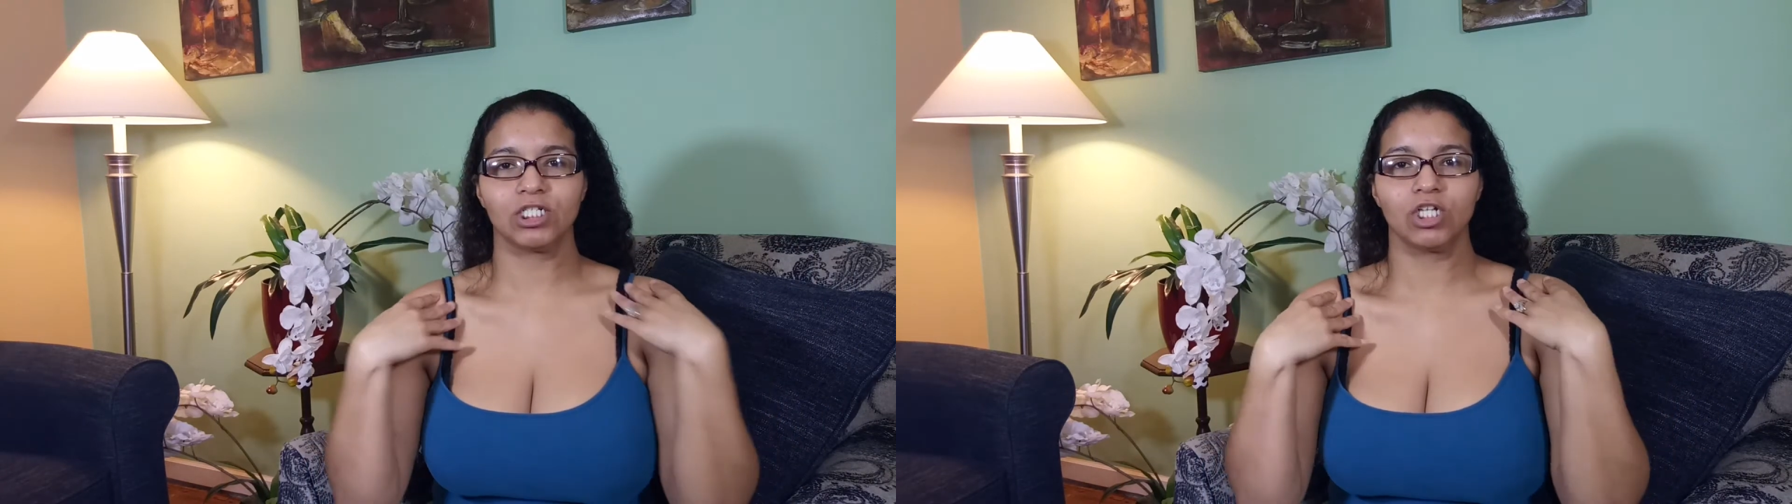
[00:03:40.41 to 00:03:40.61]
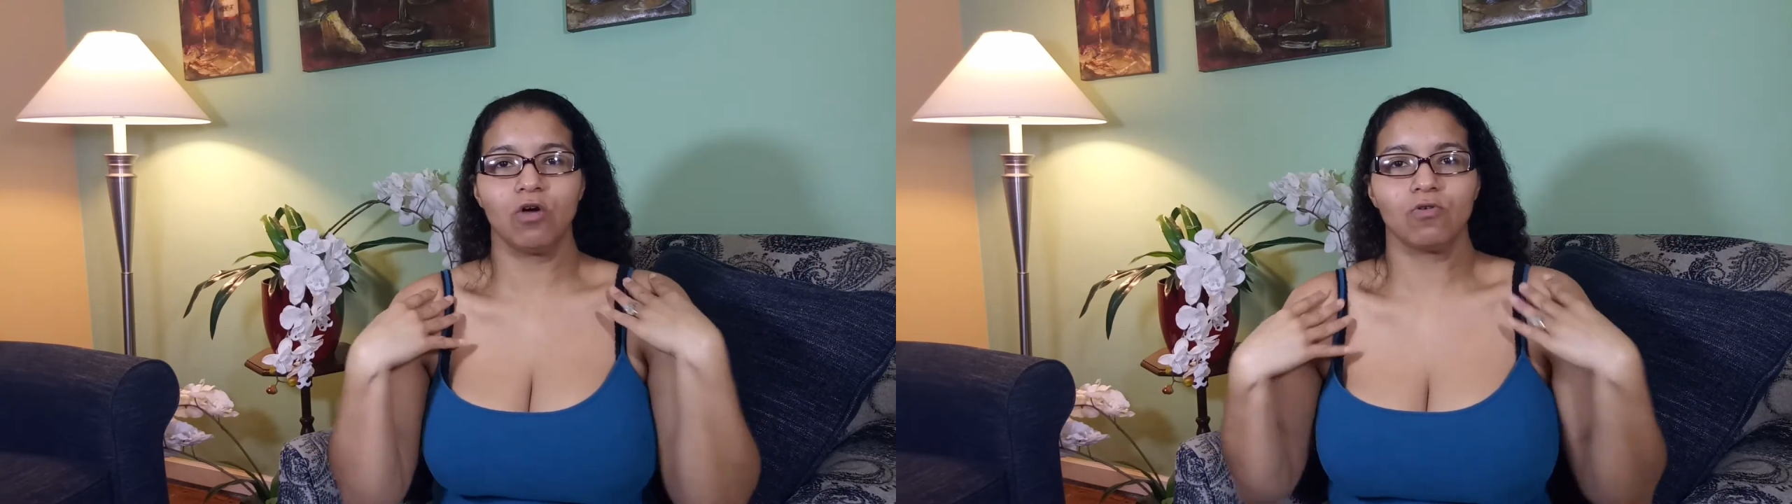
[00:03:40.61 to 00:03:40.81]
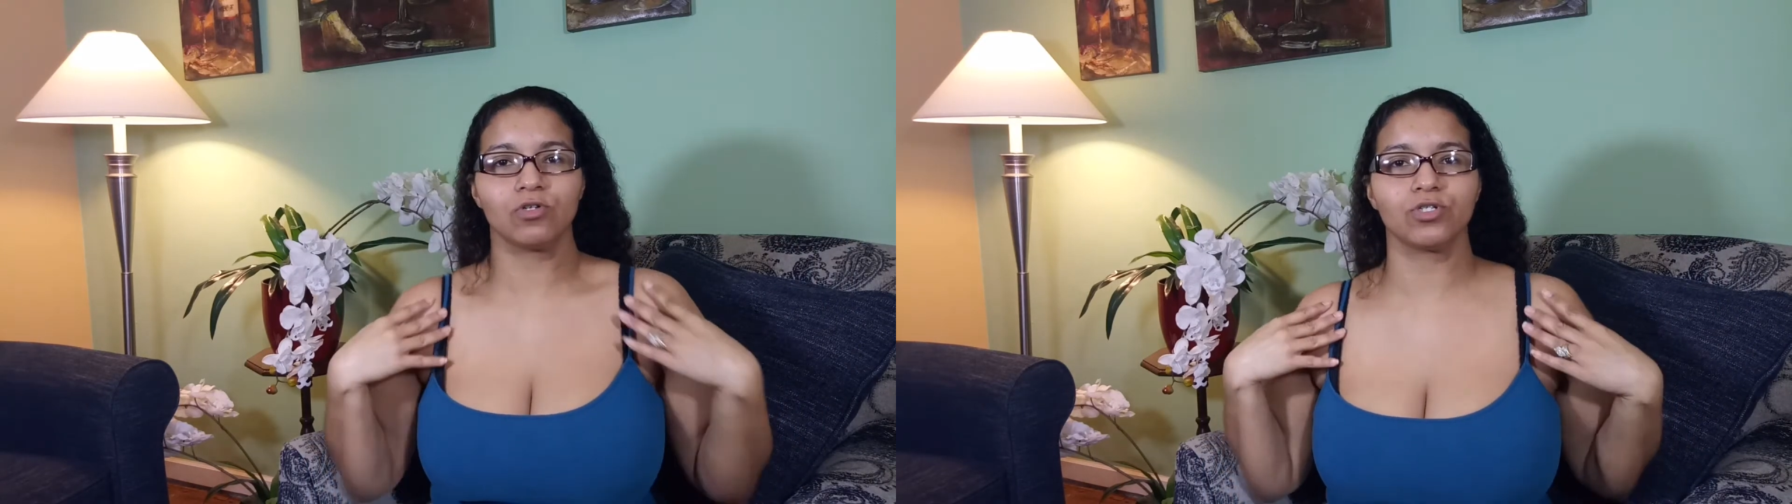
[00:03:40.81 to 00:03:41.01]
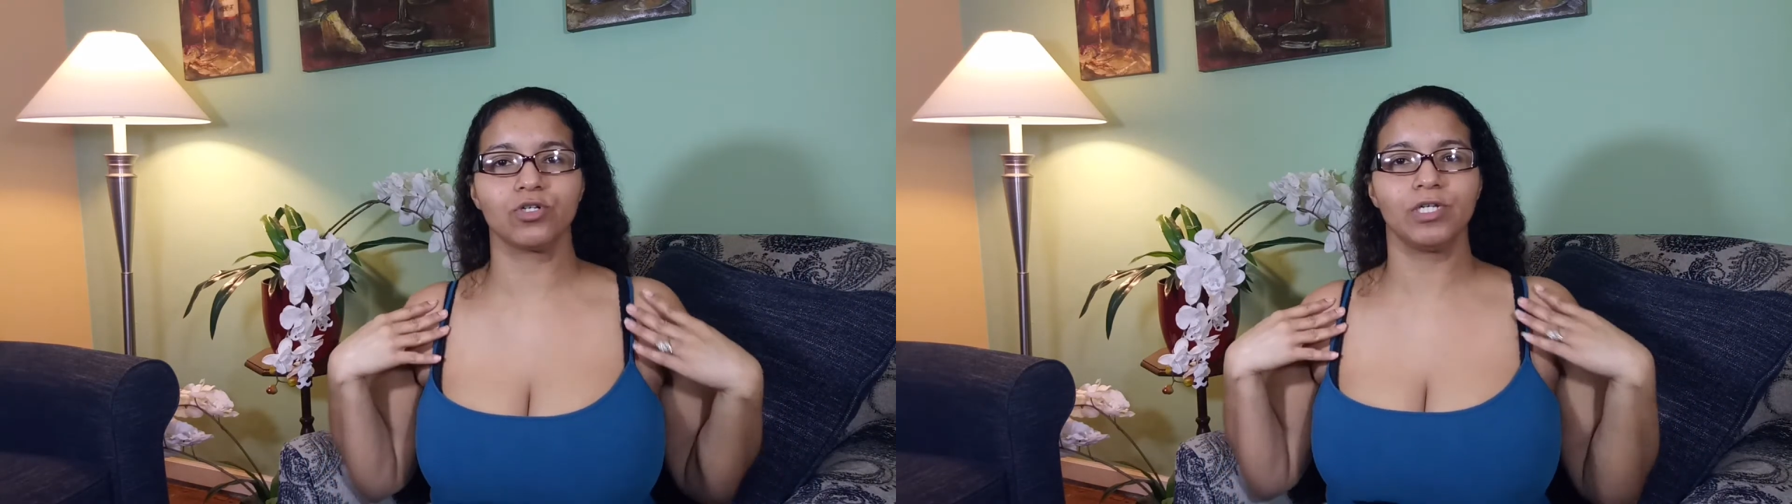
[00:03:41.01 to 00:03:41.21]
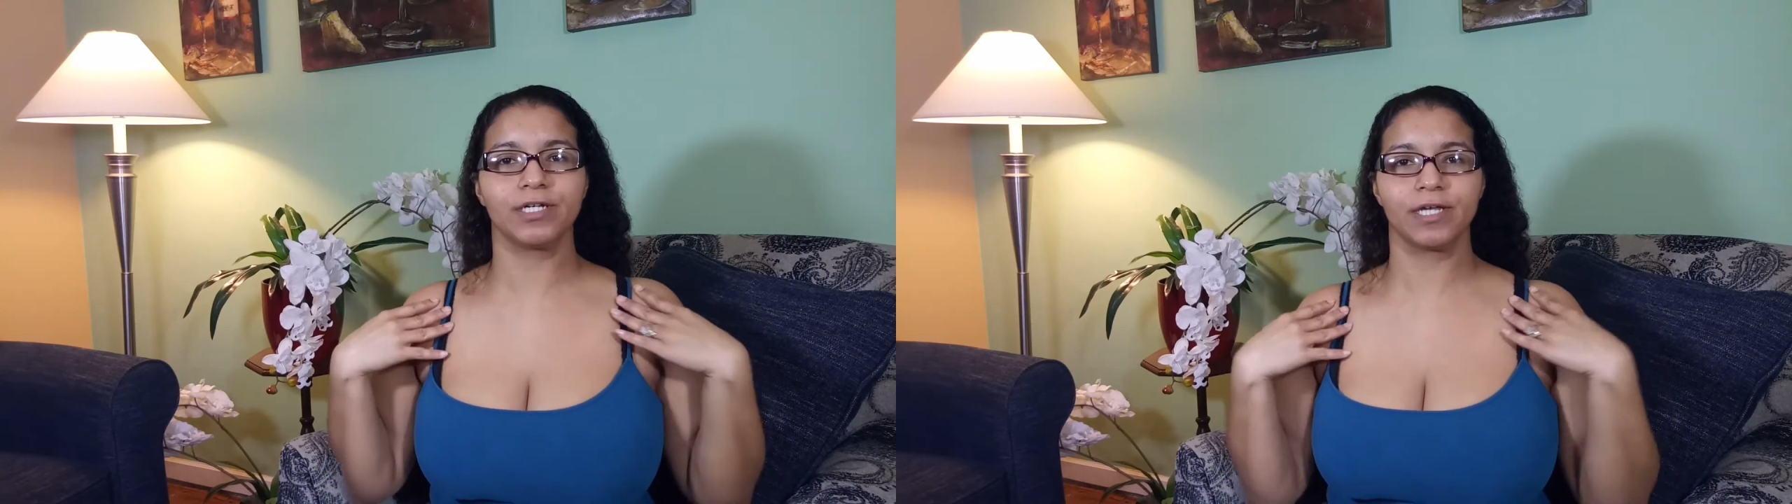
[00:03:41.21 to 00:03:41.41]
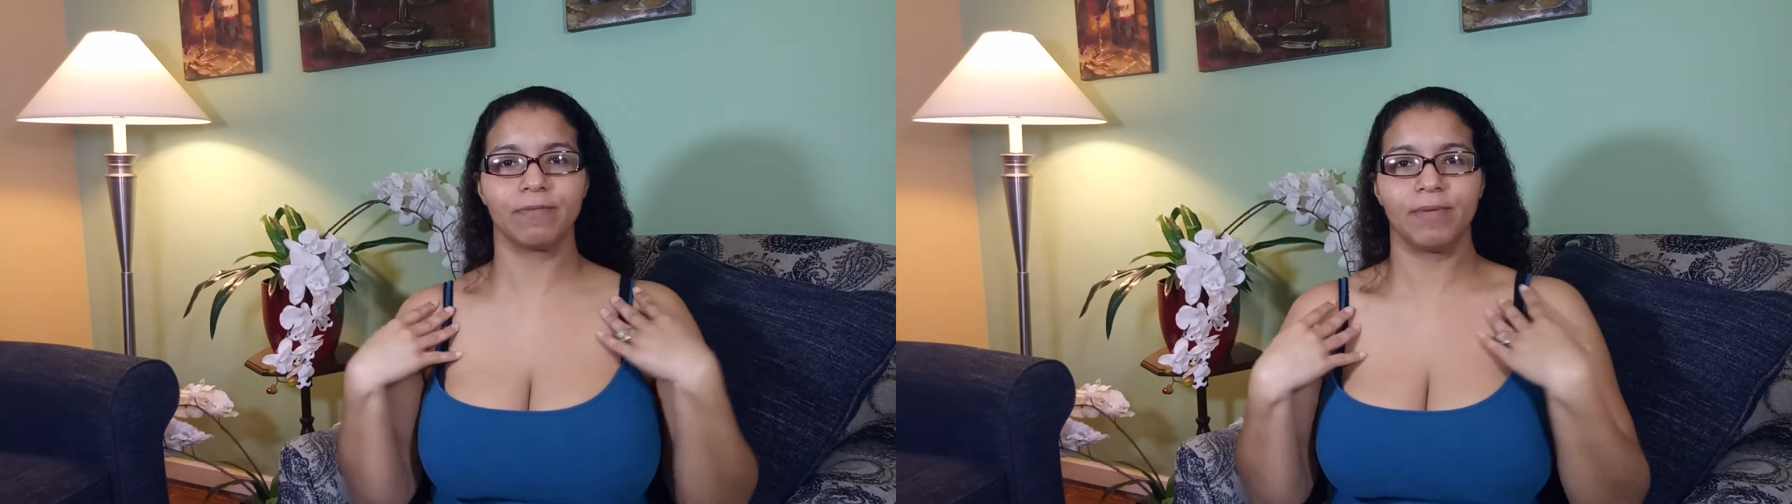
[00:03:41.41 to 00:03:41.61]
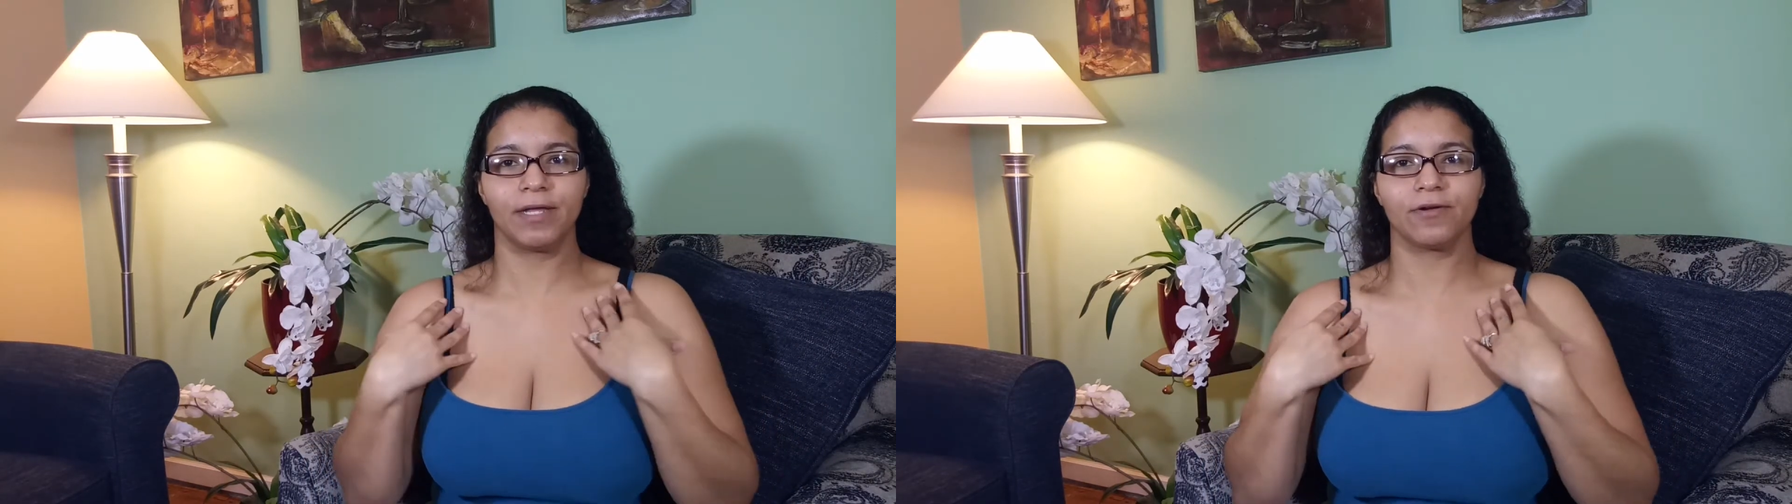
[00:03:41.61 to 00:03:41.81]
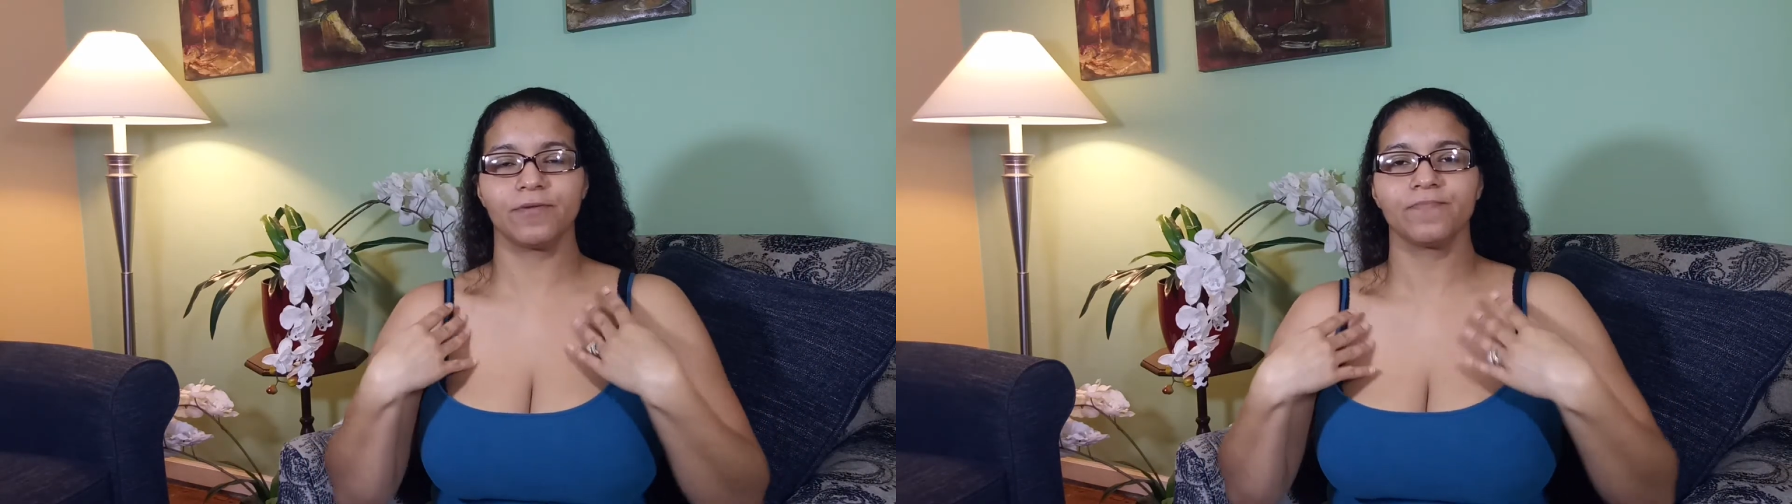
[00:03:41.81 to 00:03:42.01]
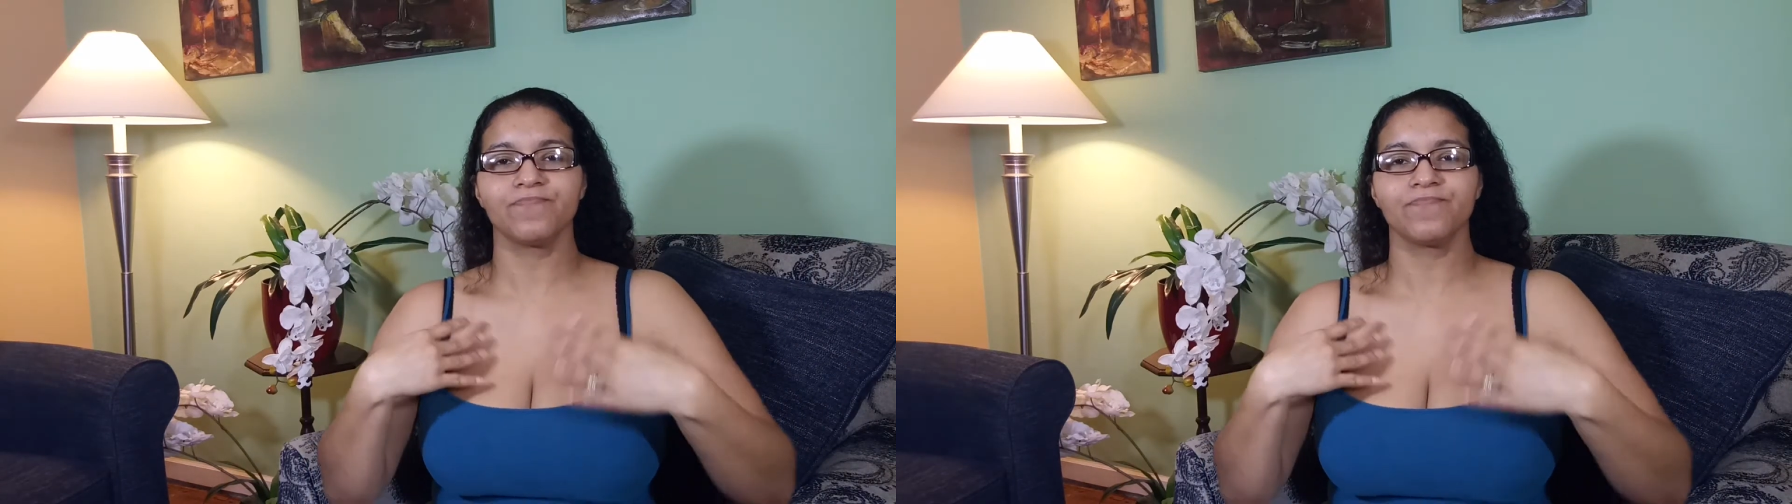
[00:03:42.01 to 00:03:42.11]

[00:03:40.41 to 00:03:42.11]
shoulders are looking better.